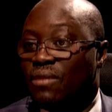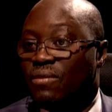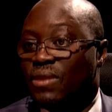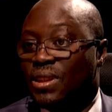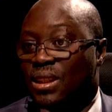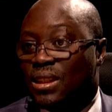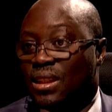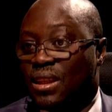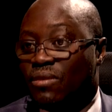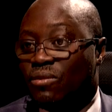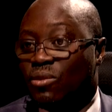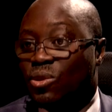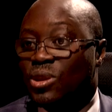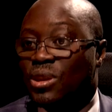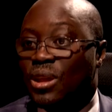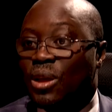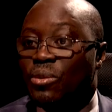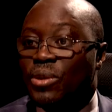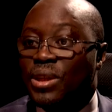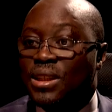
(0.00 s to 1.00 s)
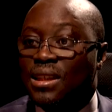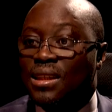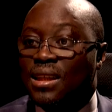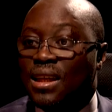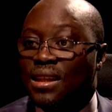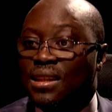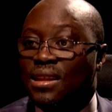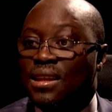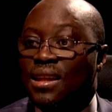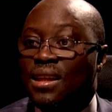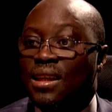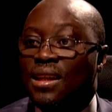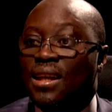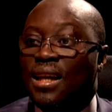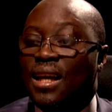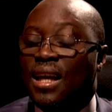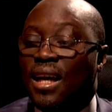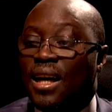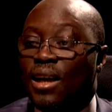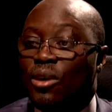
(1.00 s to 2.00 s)
visited Volta region, that
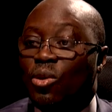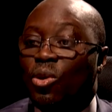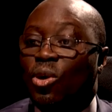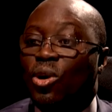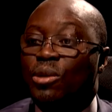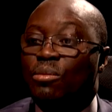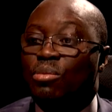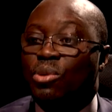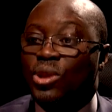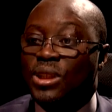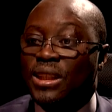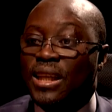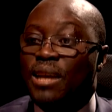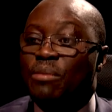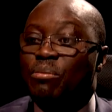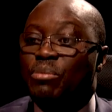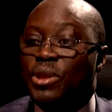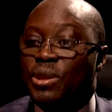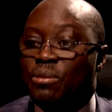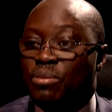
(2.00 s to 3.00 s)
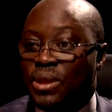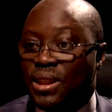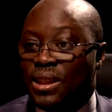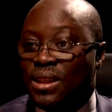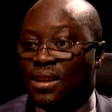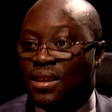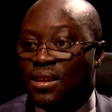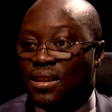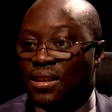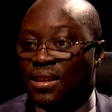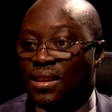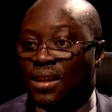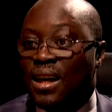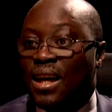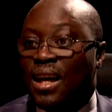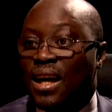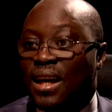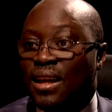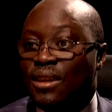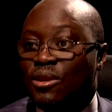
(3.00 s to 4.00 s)
God brought MPP
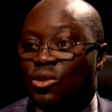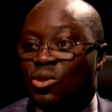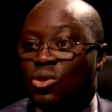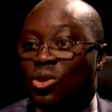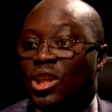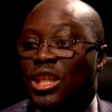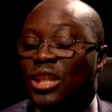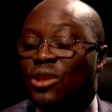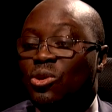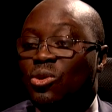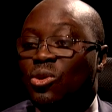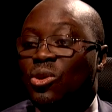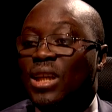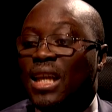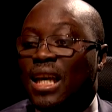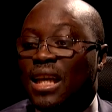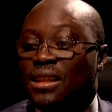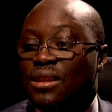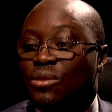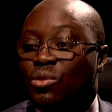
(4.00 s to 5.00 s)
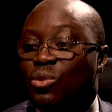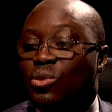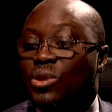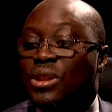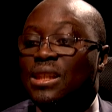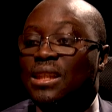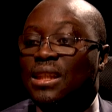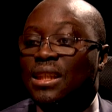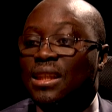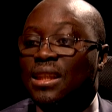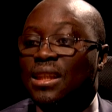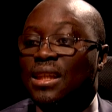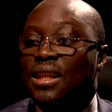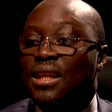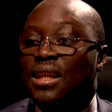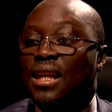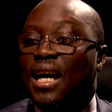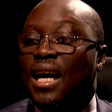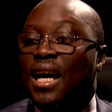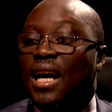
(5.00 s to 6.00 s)
so that we'll see
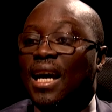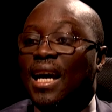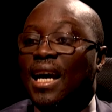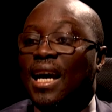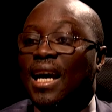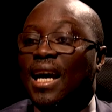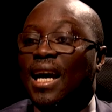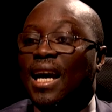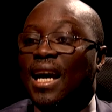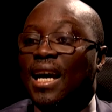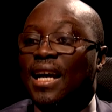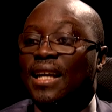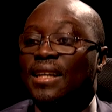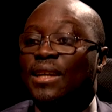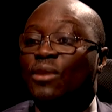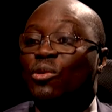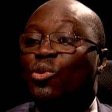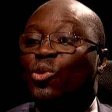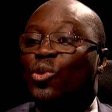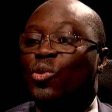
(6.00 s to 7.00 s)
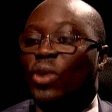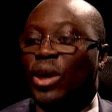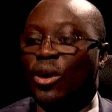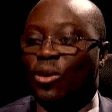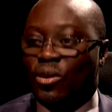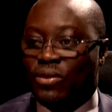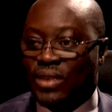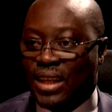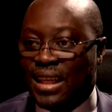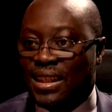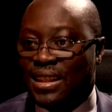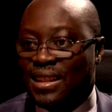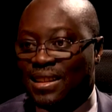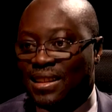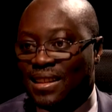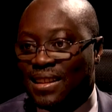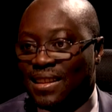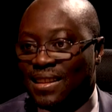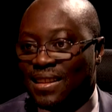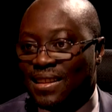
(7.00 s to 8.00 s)
the good work of the
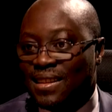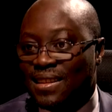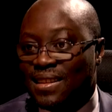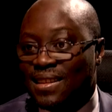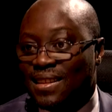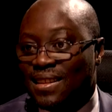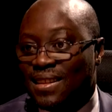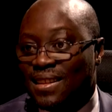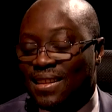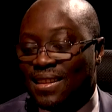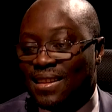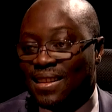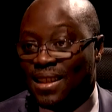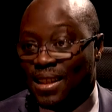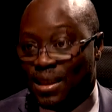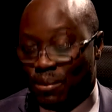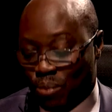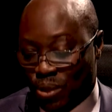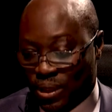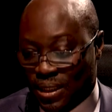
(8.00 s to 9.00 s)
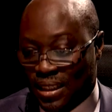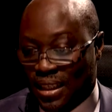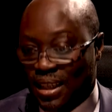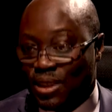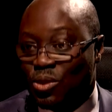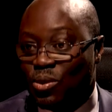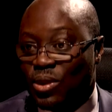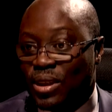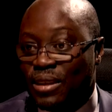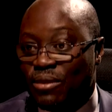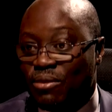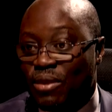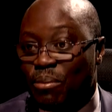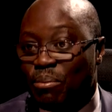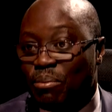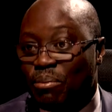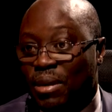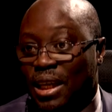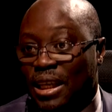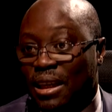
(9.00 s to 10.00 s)
NDC. He put it that way,
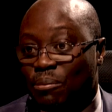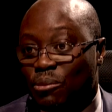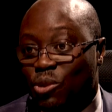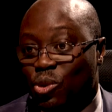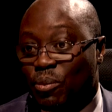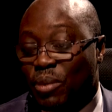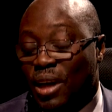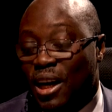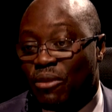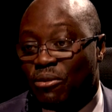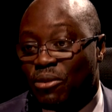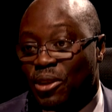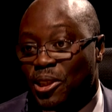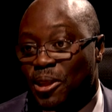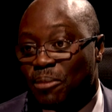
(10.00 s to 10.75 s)
to paraphrase.